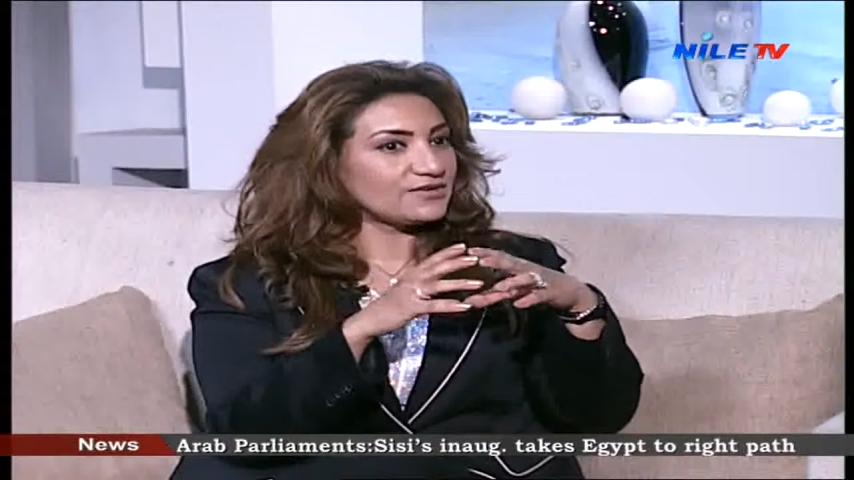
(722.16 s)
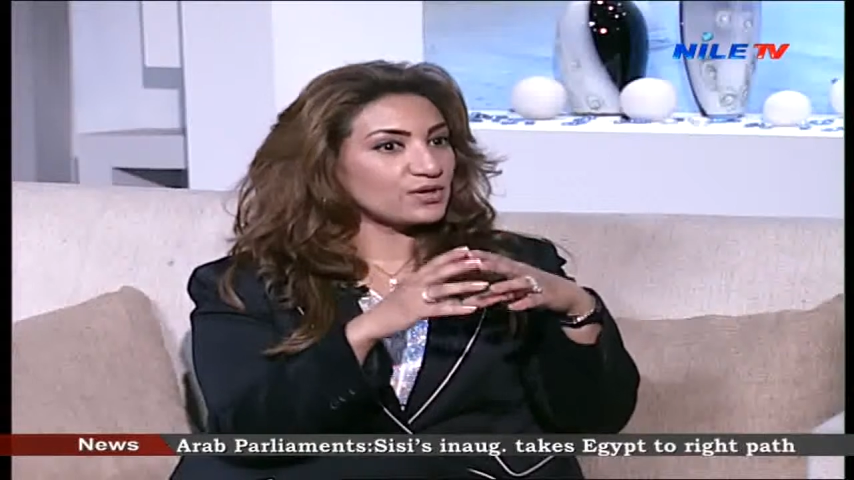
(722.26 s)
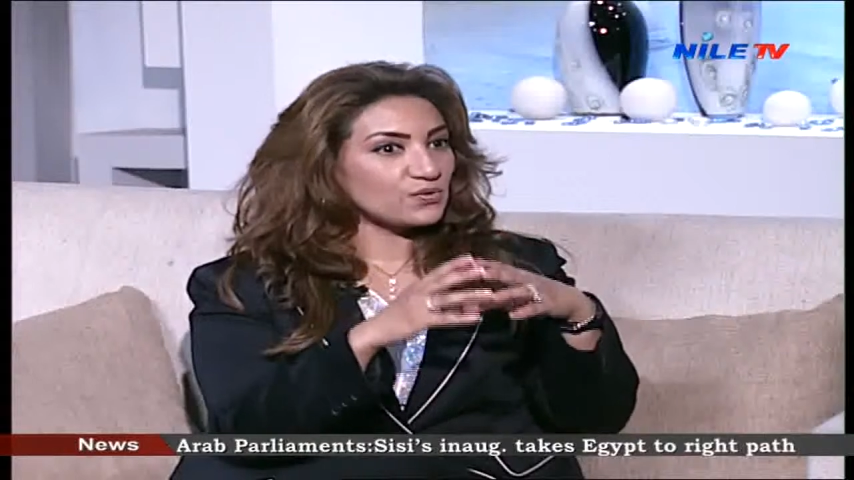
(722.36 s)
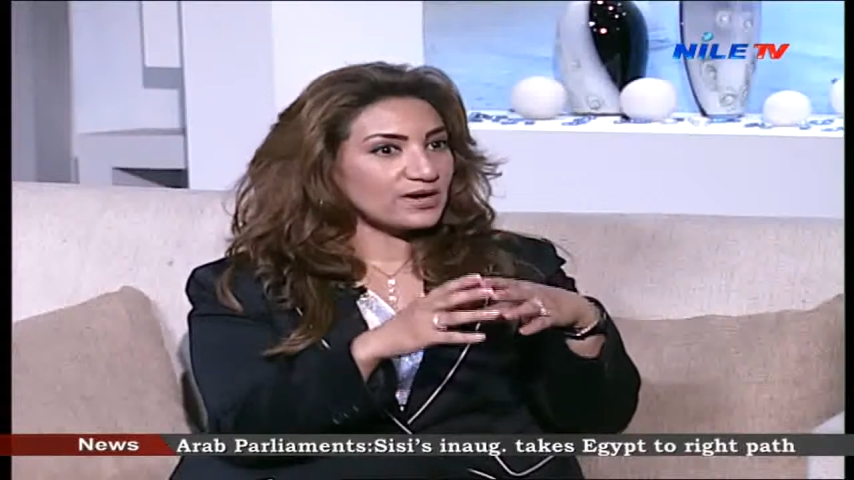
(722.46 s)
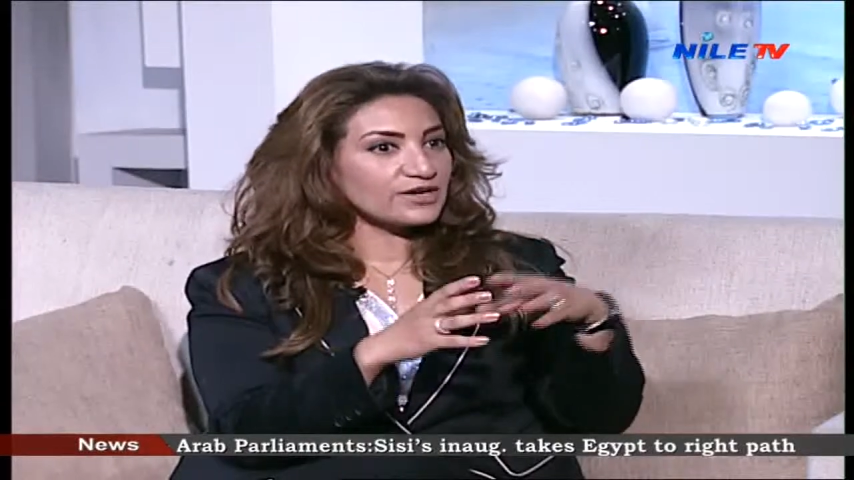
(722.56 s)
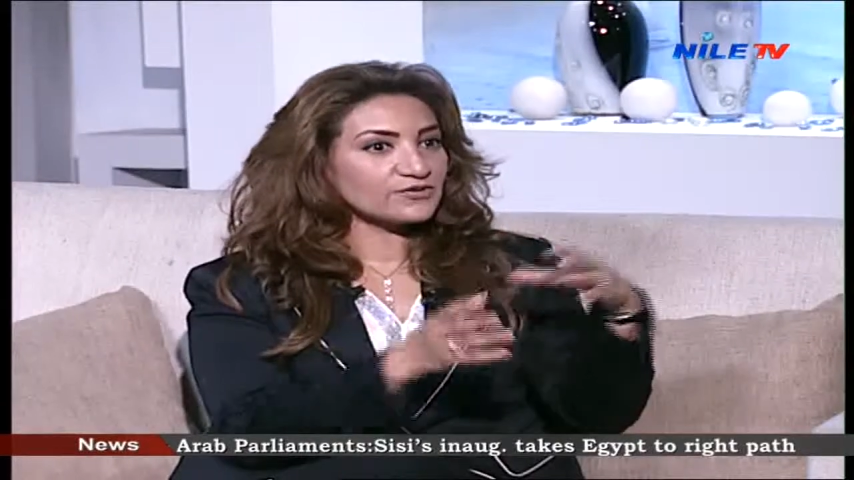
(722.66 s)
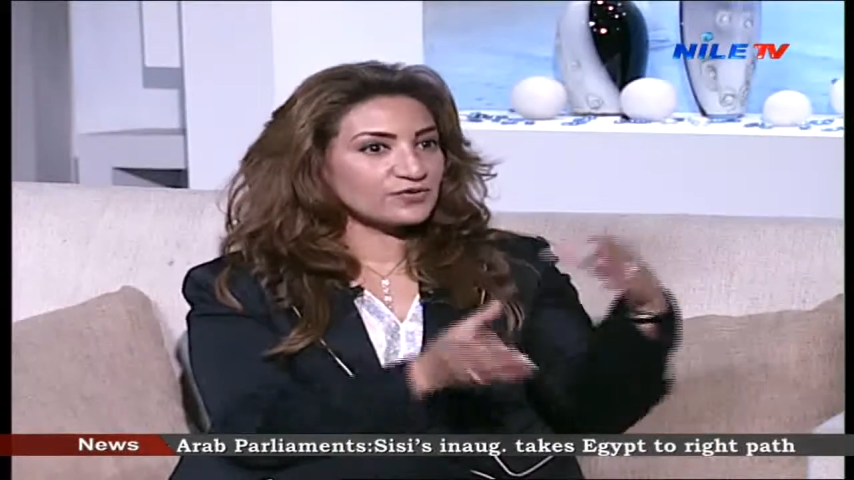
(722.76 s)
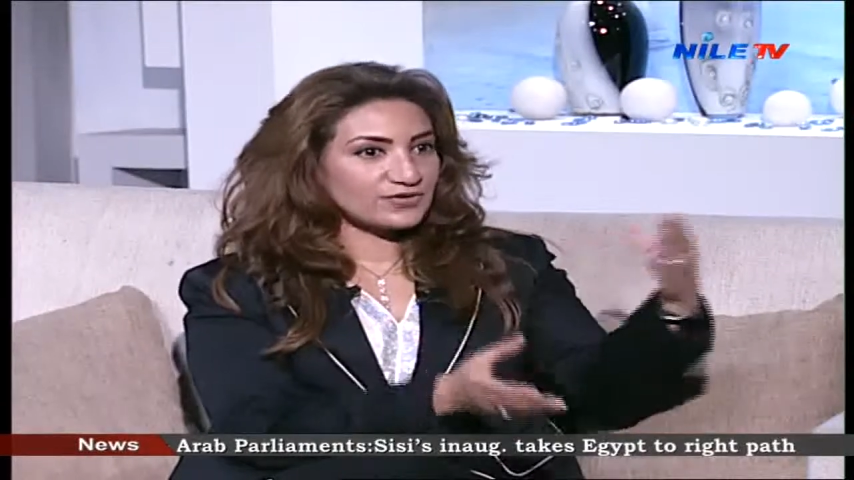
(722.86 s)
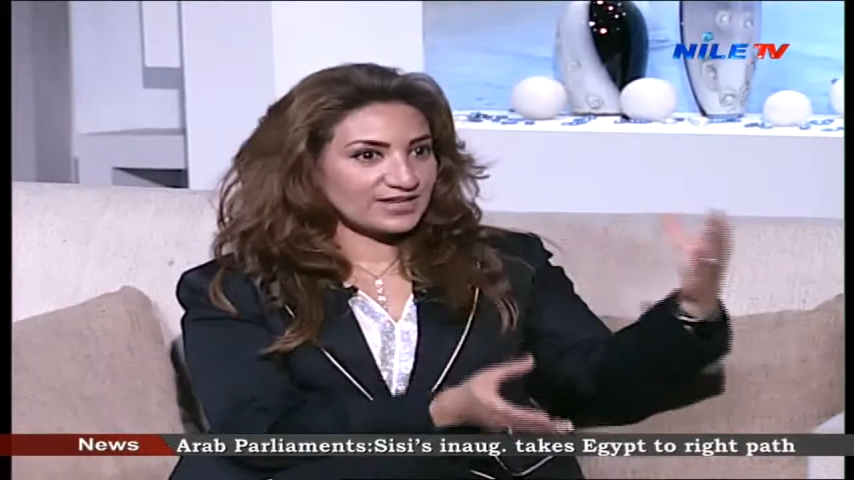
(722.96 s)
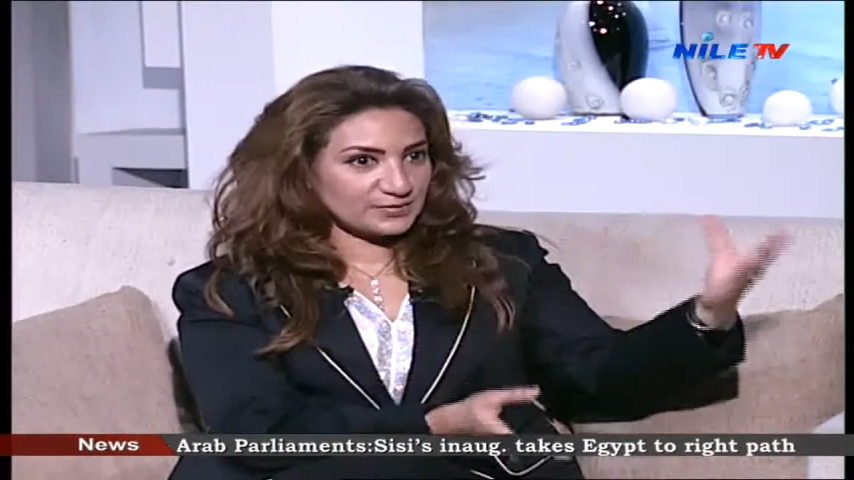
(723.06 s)
required
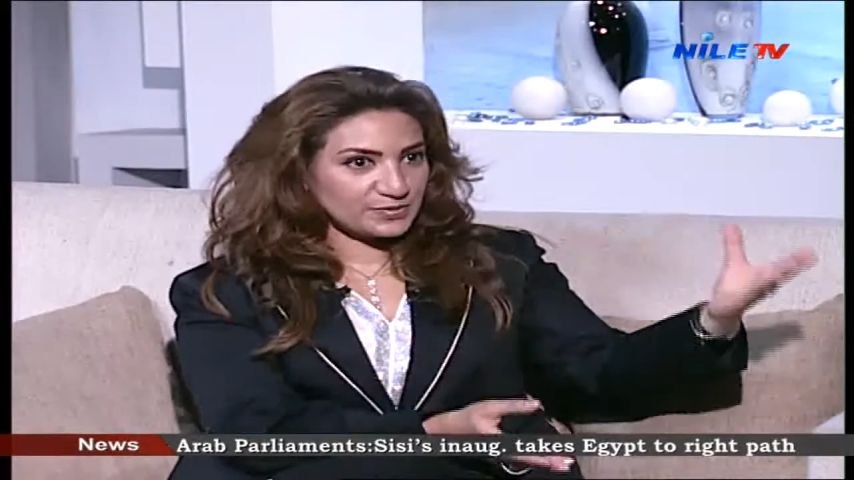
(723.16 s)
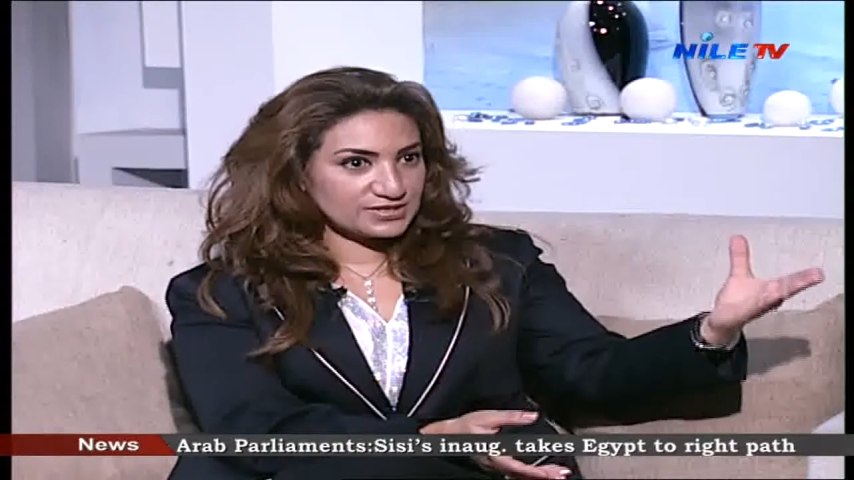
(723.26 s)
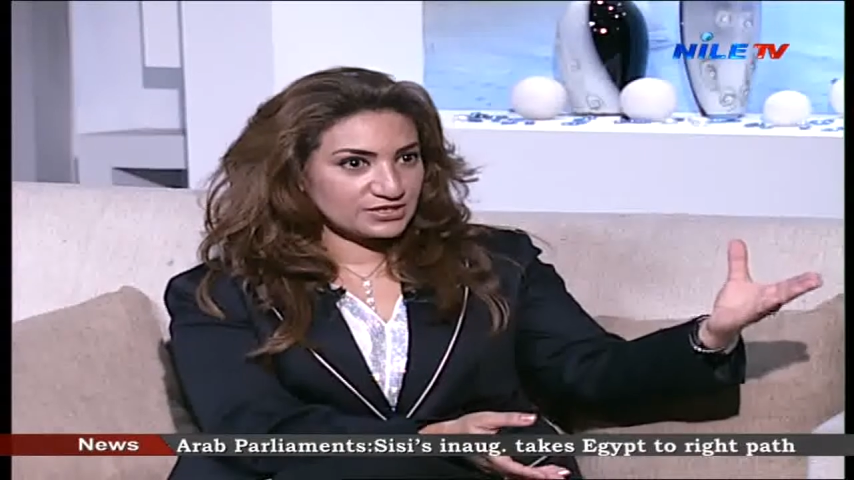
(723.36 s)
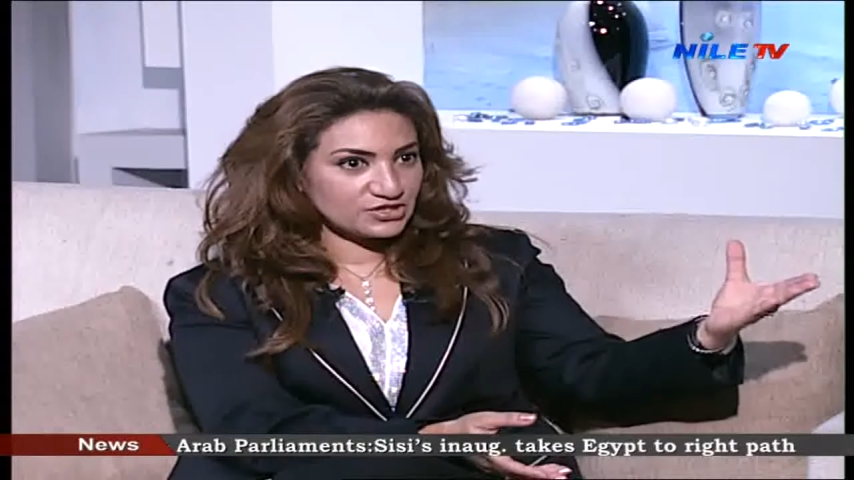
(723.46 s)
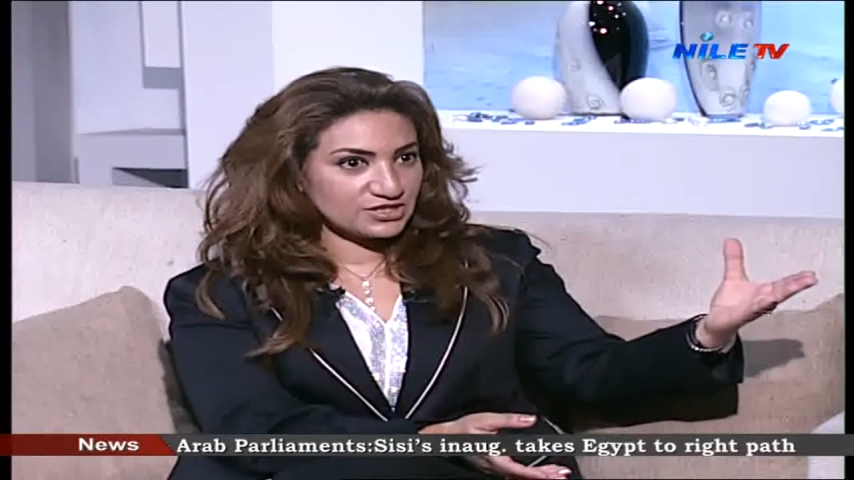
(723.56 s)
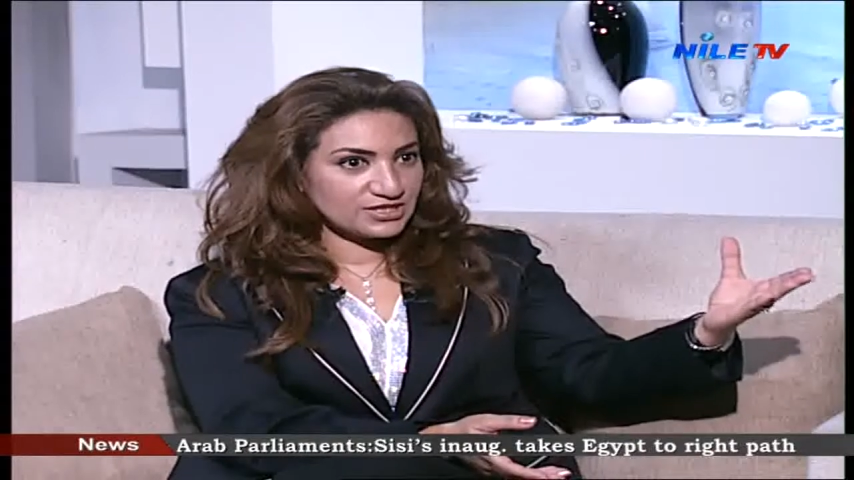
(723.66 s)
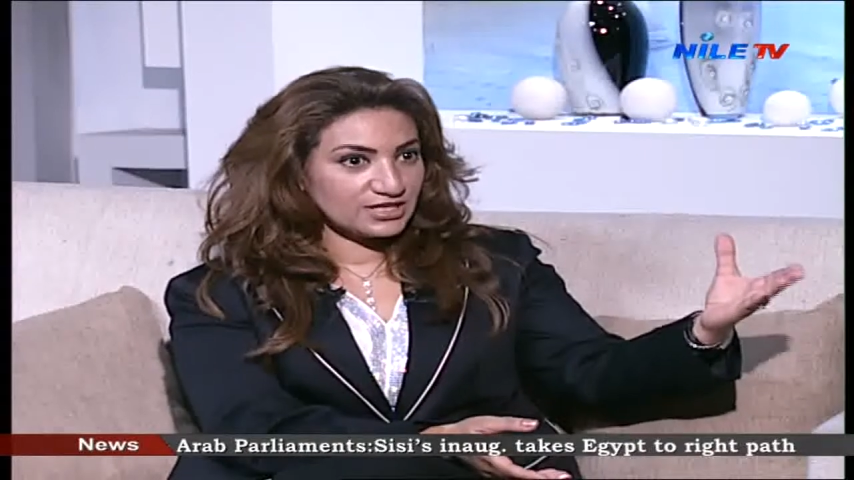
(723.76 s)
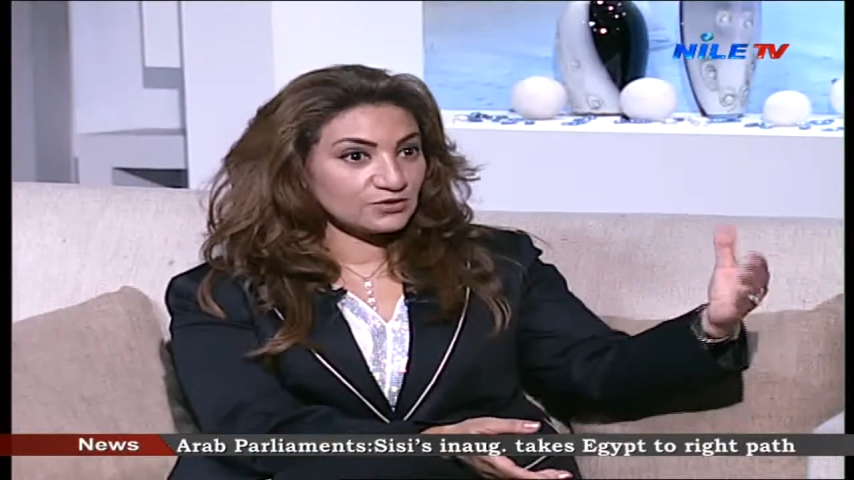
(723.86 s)
for that position